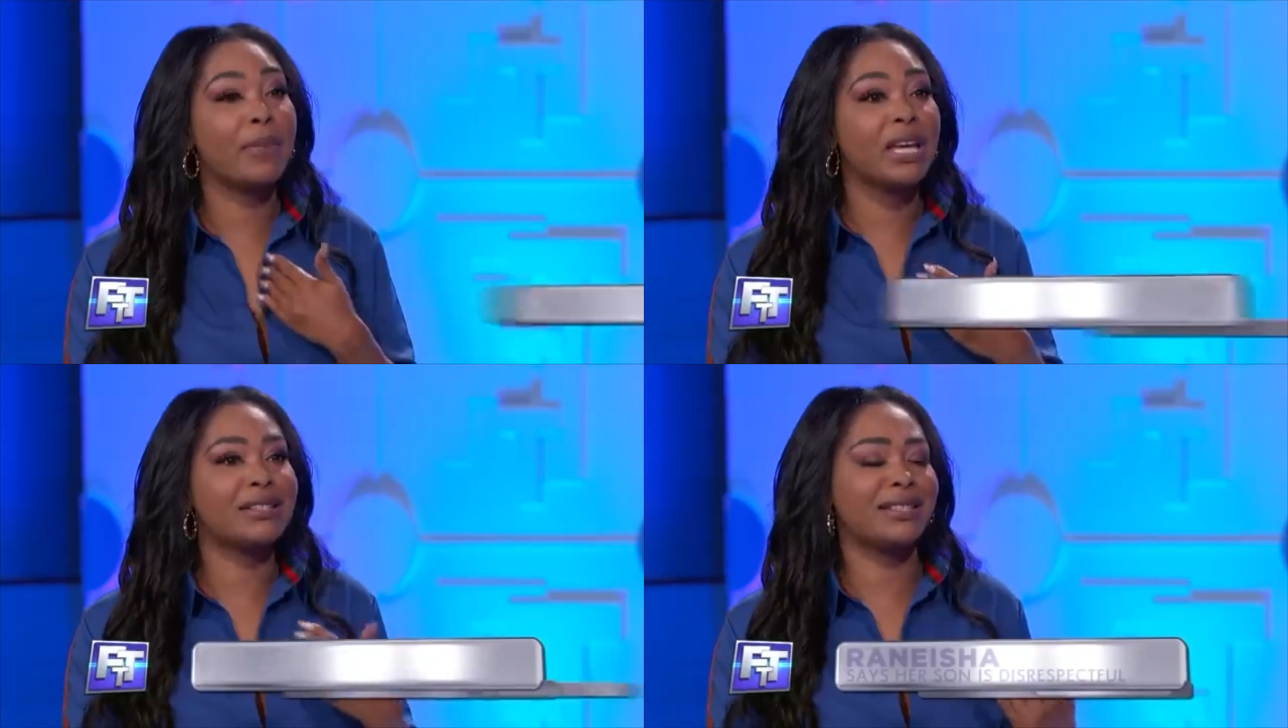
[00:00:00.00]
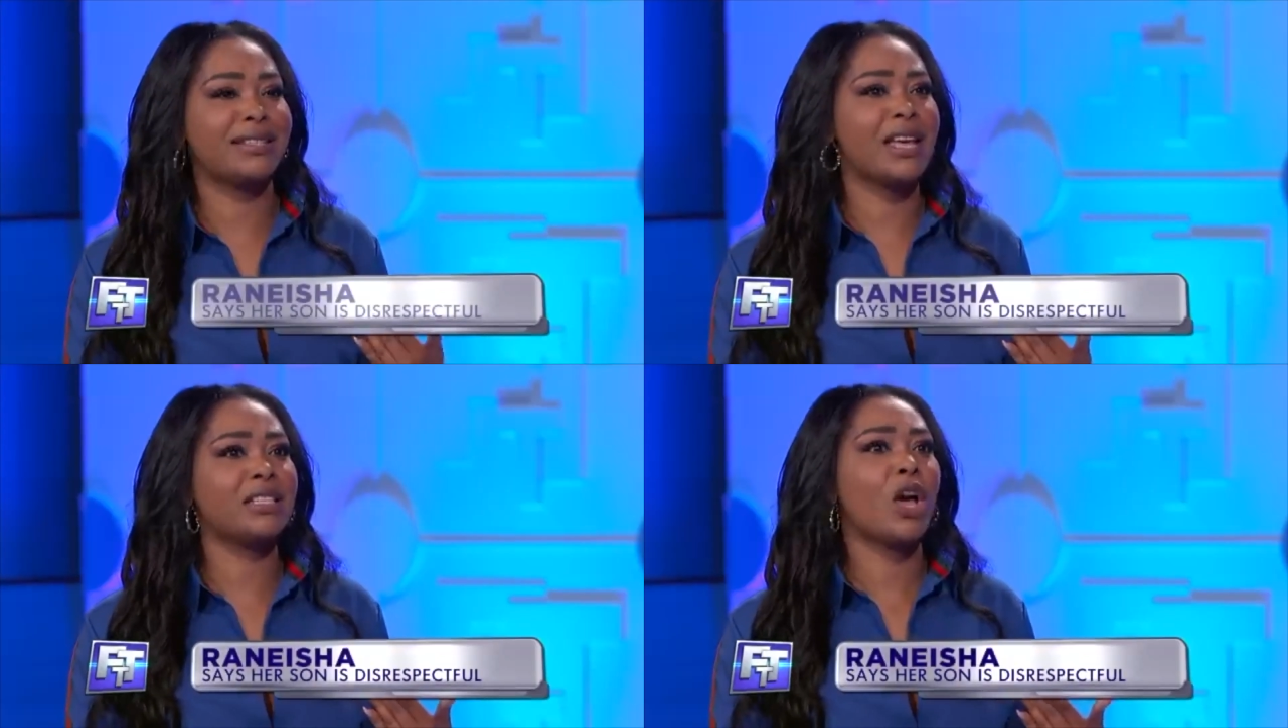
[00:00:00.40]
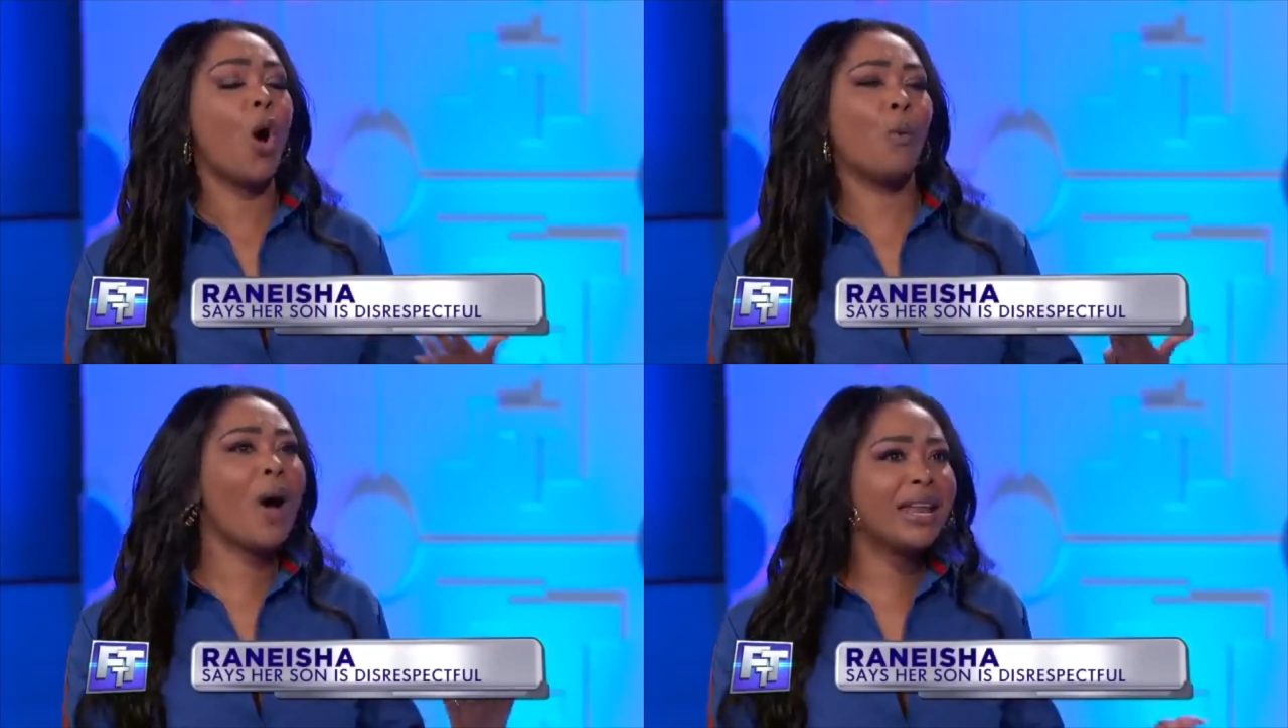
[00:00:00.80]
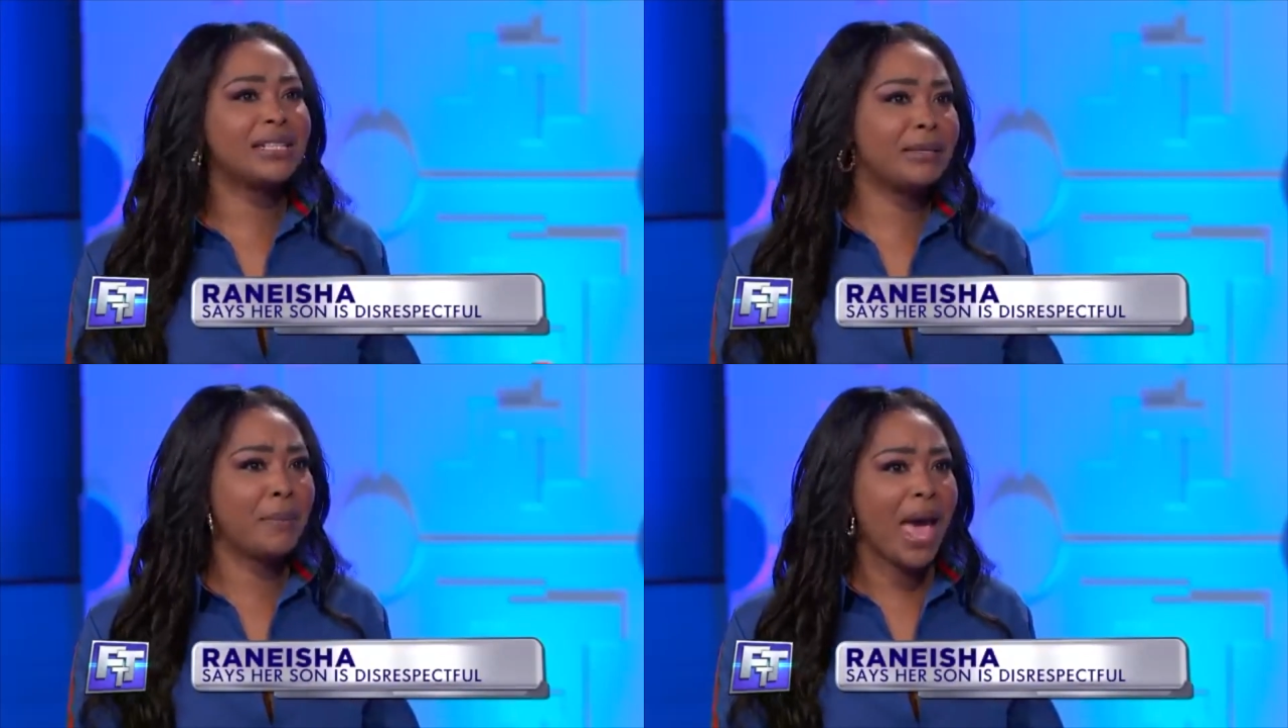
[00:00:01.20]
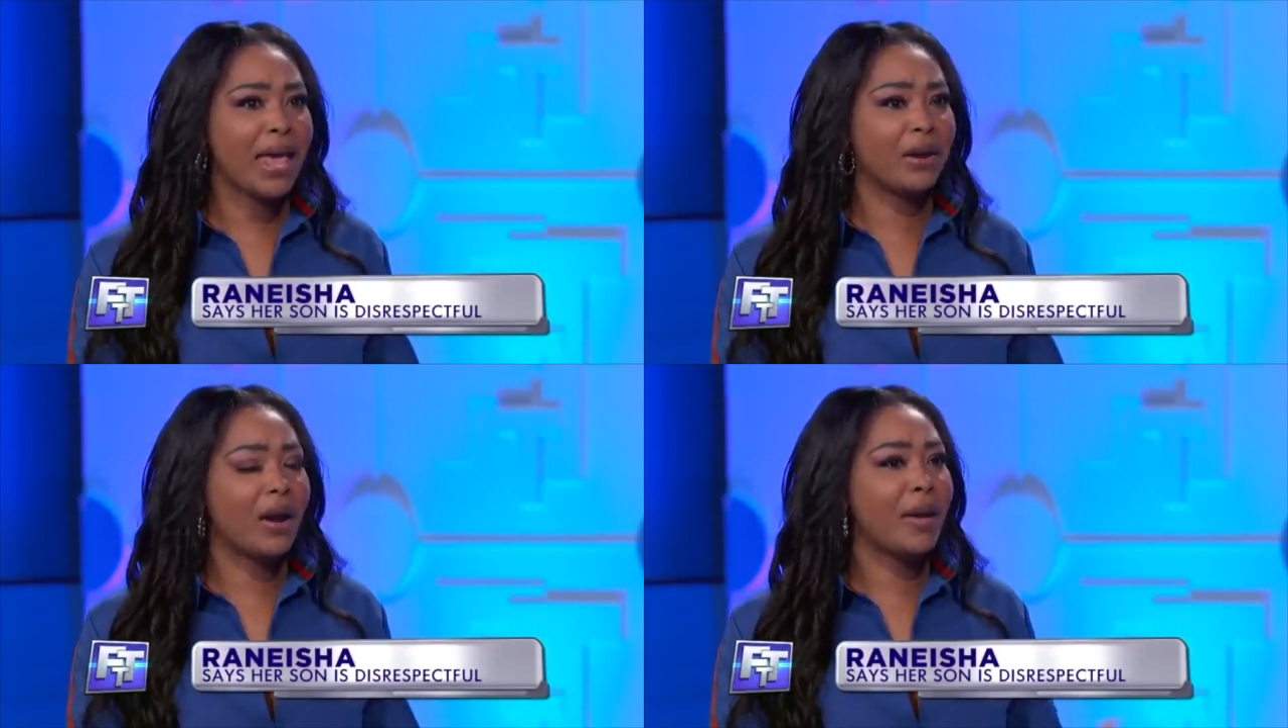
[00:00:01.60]
because he says, why does it
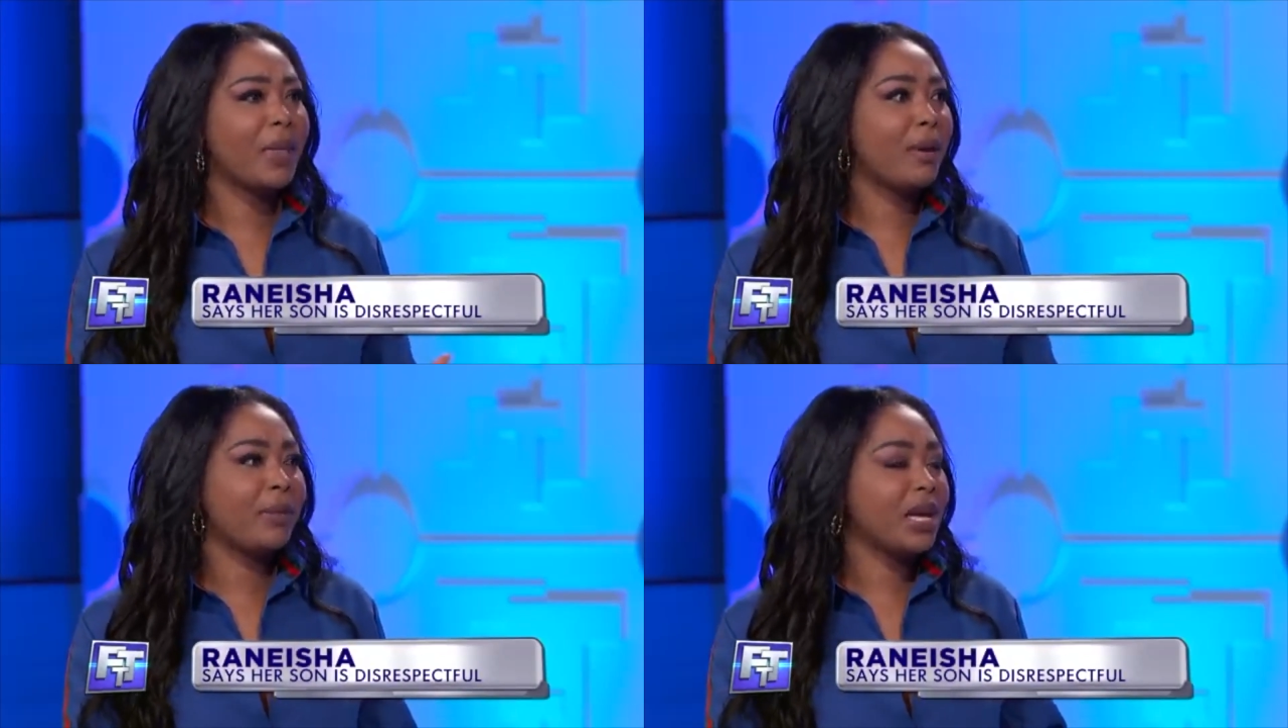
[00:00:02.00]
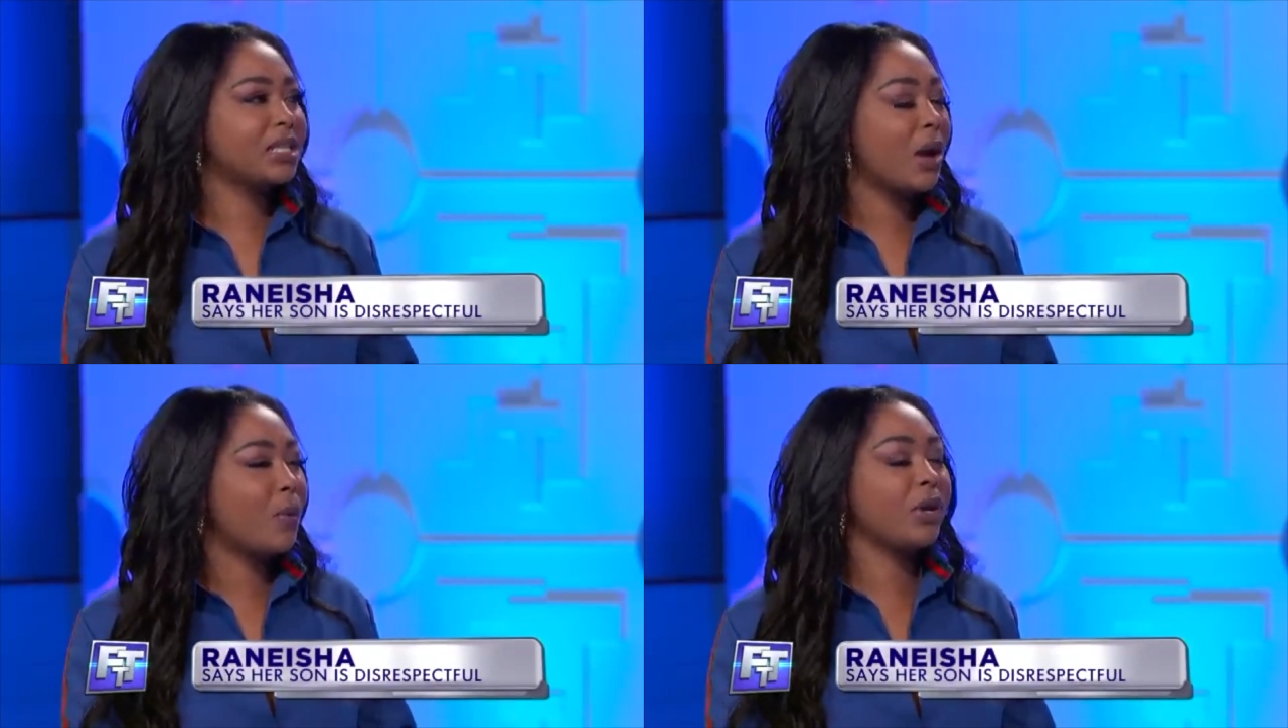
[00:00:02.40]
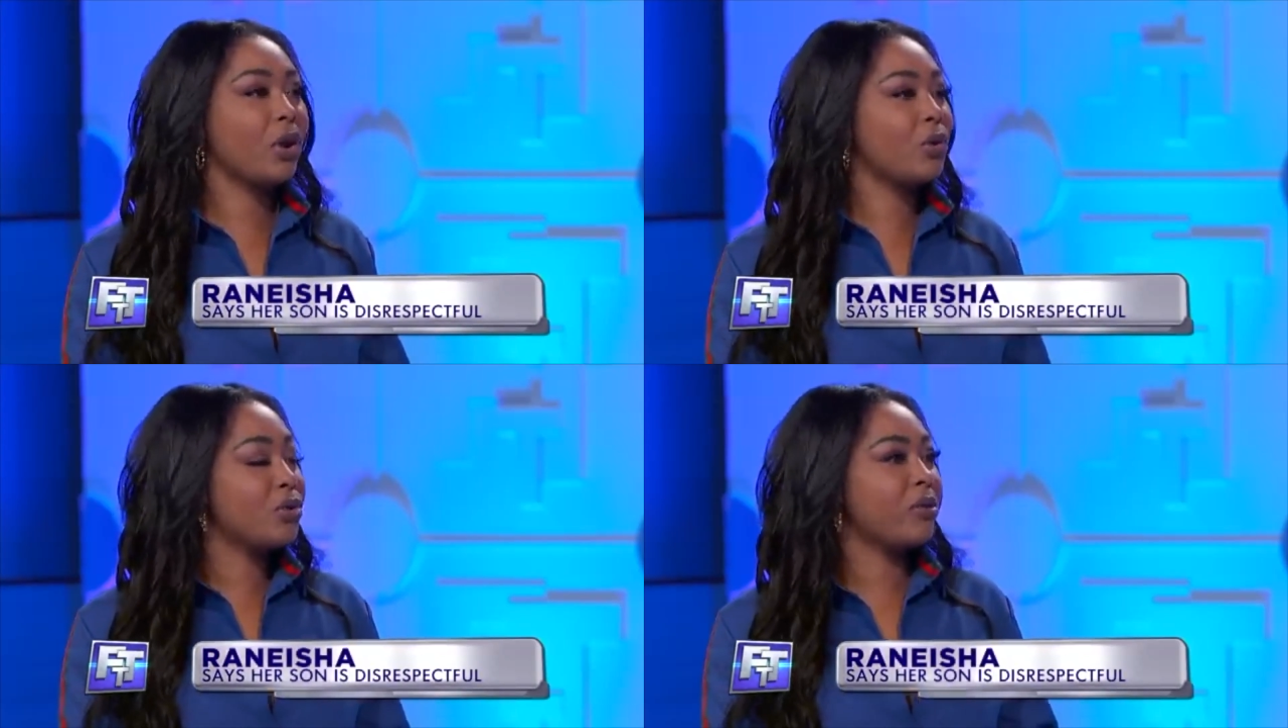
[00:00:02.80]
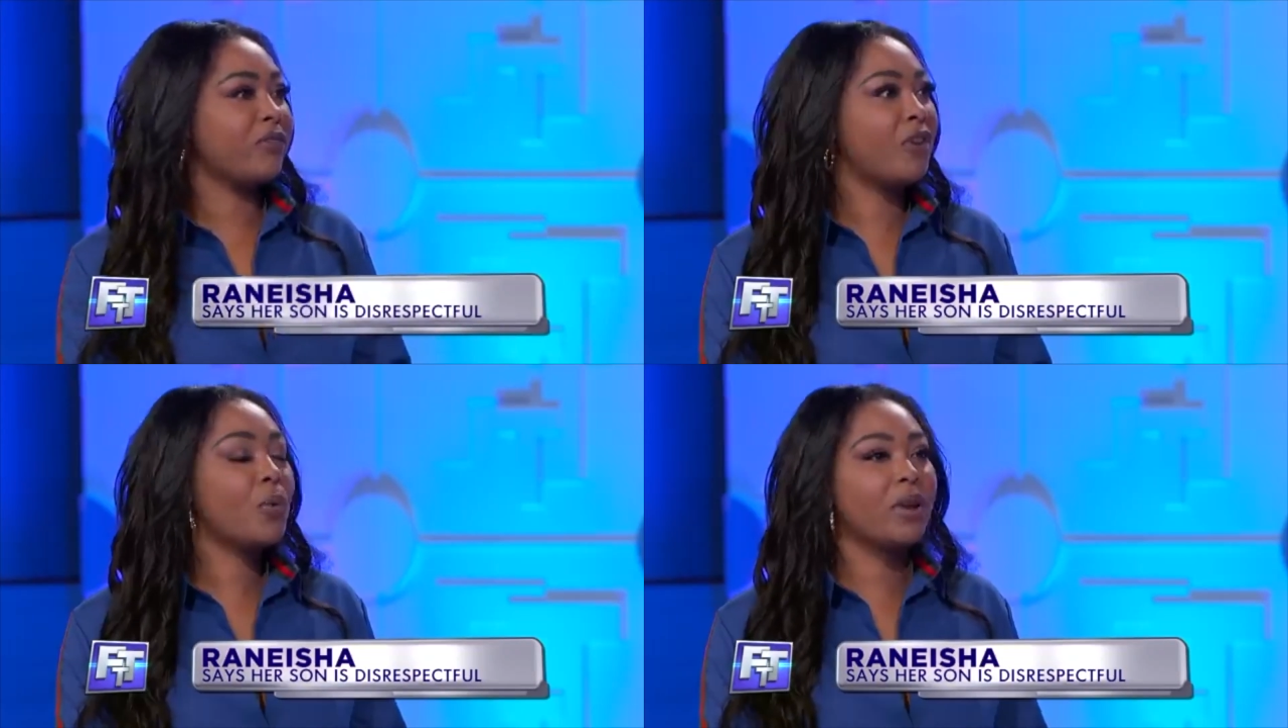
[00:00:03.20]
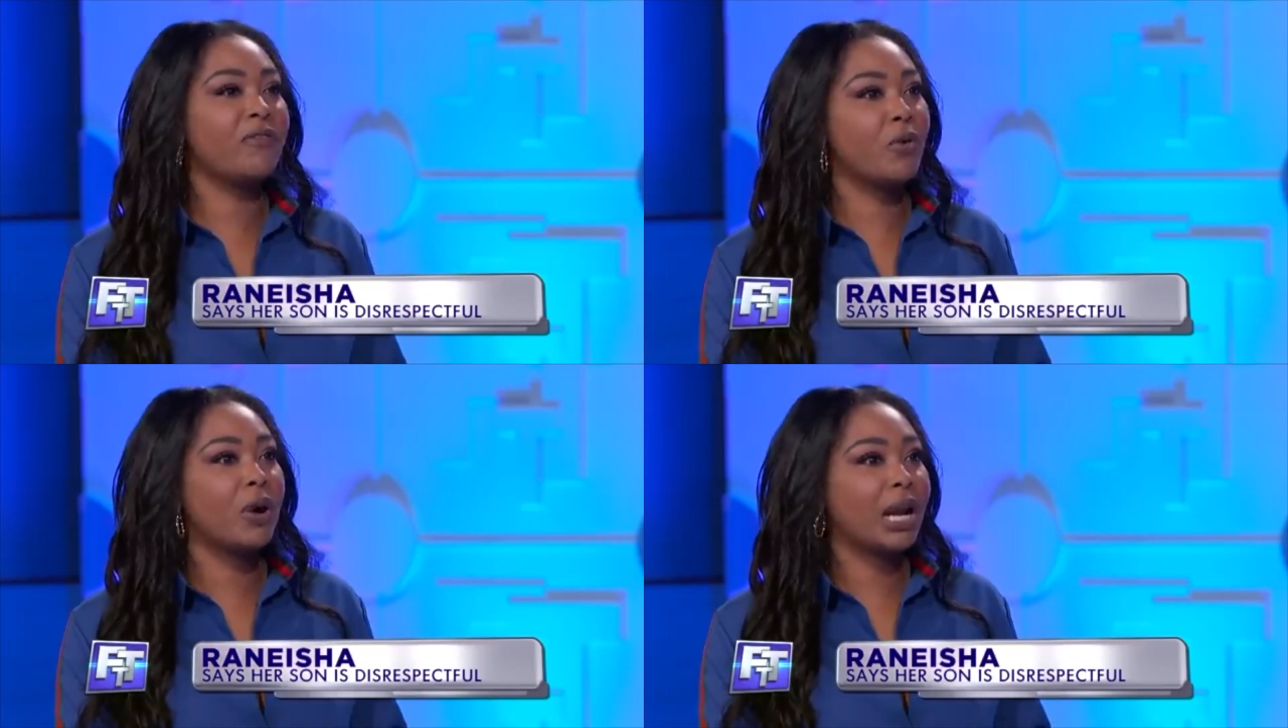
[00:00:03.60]
matter? I'm like, because right. I want to know who you're on the phone with
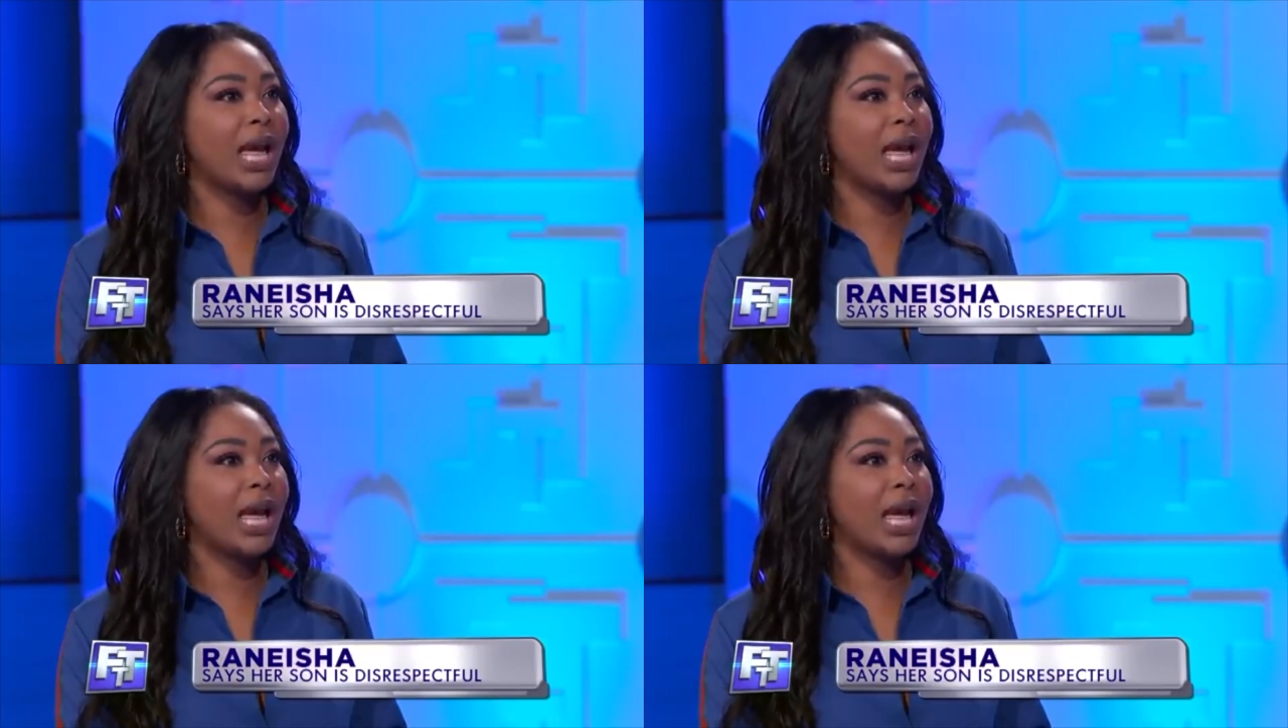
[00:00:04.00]
at 4 yes.